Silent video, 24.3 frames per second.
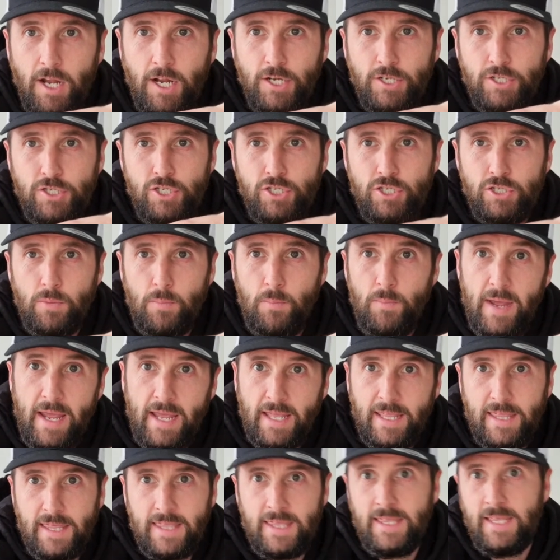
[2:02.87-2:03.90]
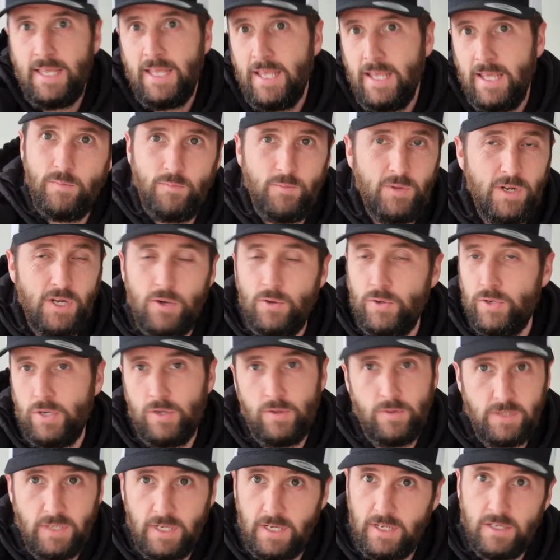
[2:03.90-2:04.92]
Smith. We all know
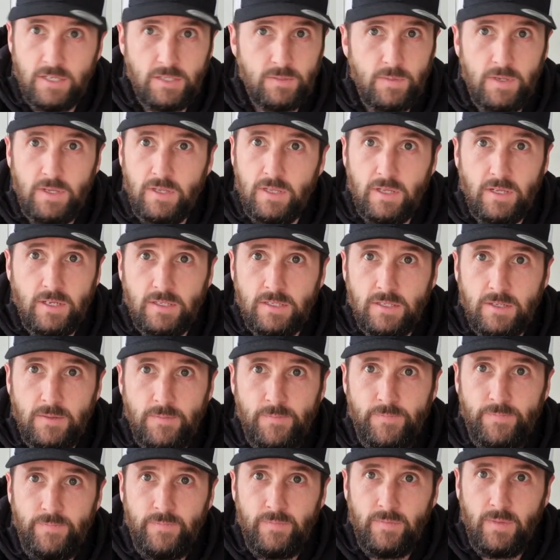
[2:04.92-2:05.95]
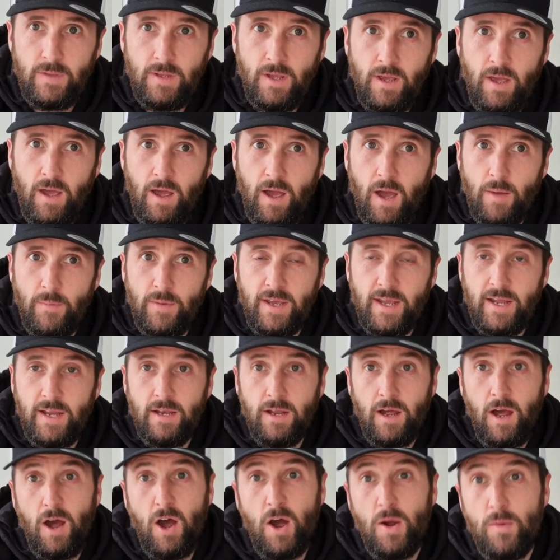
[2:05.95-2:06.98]
who Delia Smith is. I
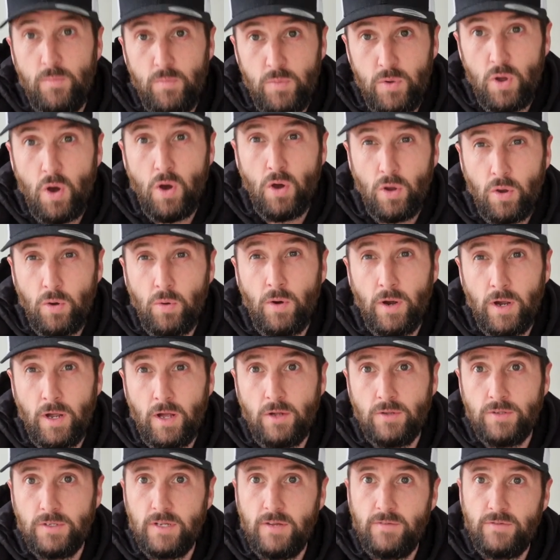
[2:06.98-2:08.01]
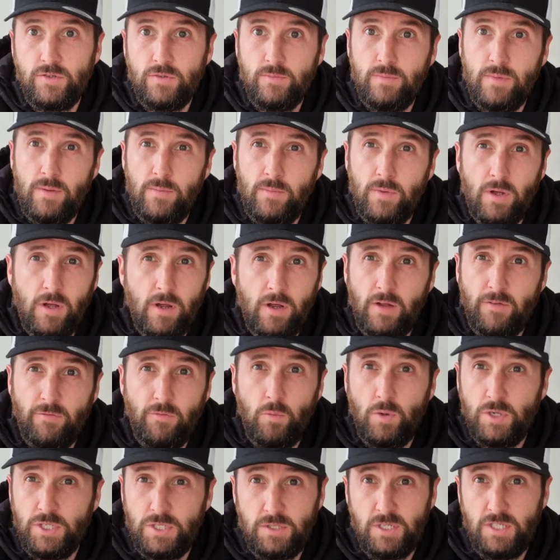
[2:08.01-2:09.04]
mean, I'm not quite old enough to remember her
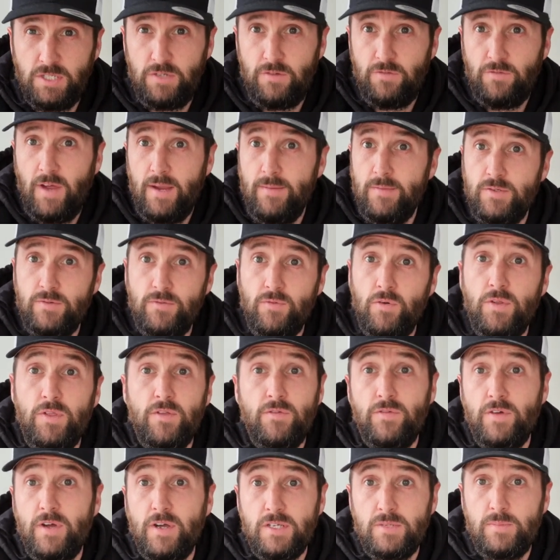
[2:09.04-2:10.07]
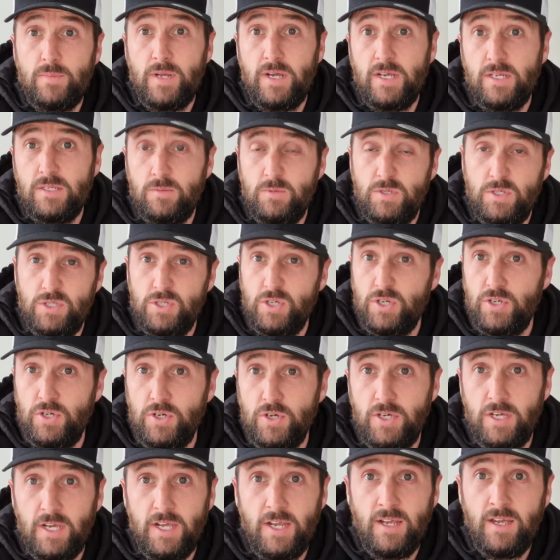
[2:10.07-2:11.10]
for what she's actually famous for in the first place, which is her
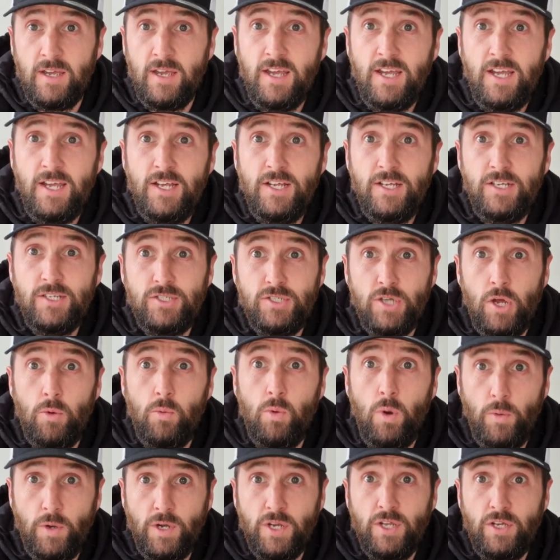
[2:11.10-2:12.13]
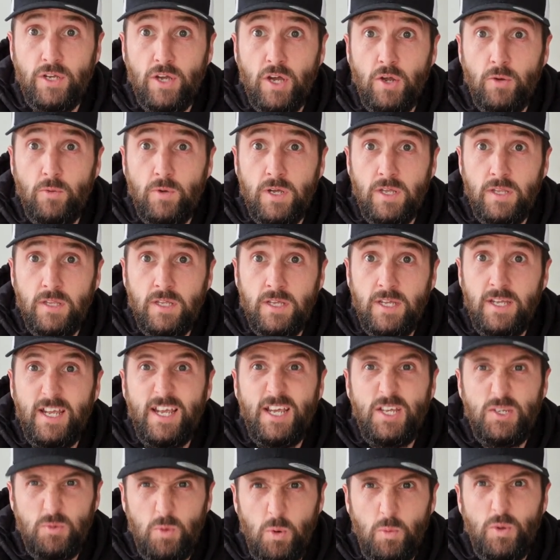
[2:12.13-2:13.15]
cooking. So what we're gonna go with
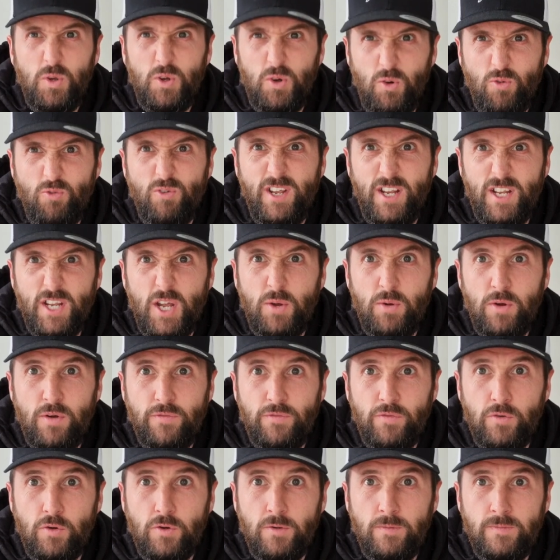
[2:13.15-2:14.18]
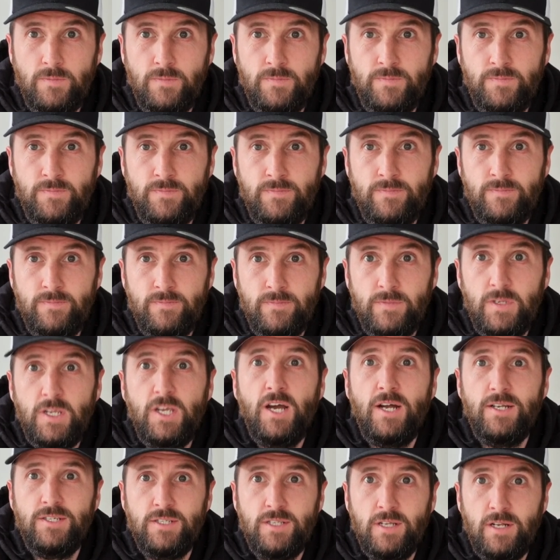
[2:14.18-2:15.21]
is what we all really know her for.
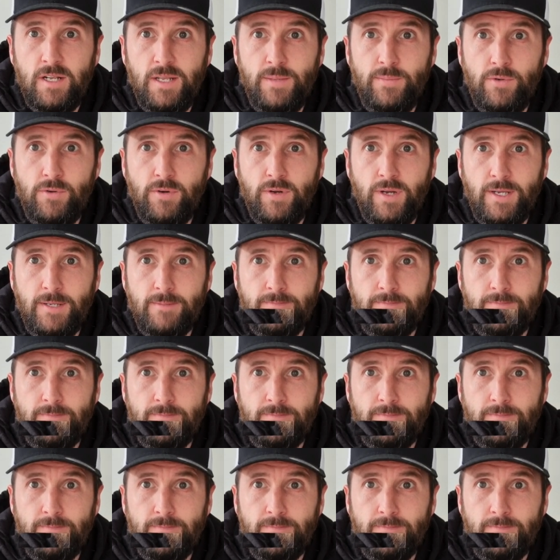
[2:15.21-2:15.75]
Cut to the clip, Craig.